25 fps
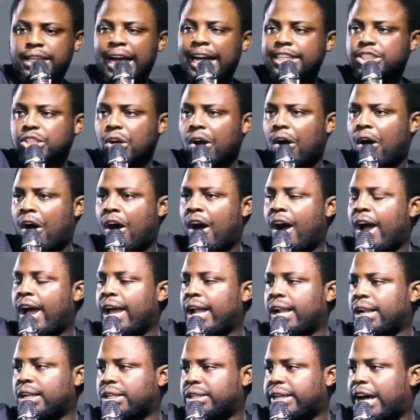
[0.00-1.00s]
that
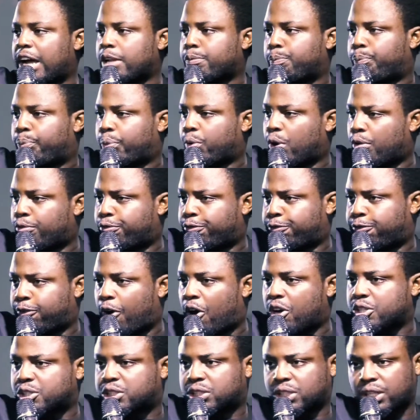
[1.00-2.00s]
oil that
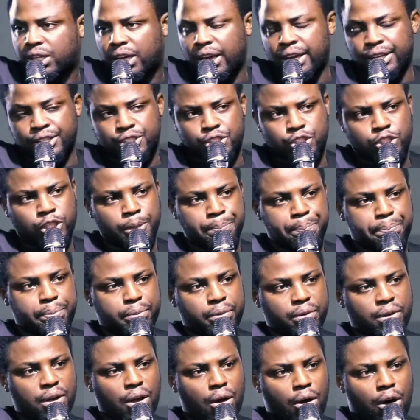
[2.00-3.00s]
provokes kingship,
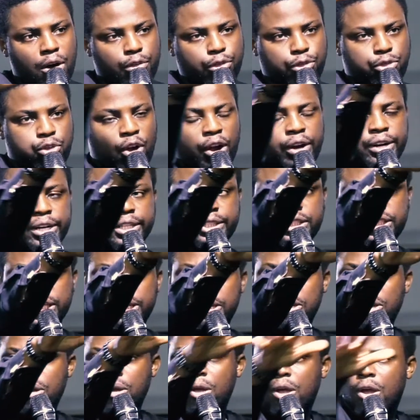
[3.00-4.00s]

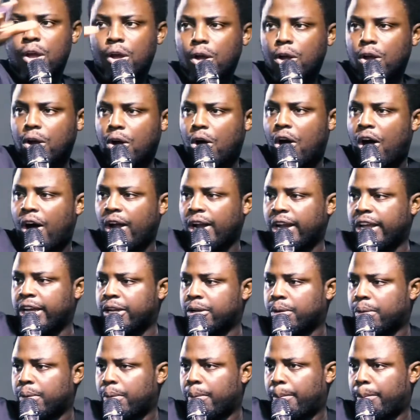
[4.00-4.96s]
authority, calling,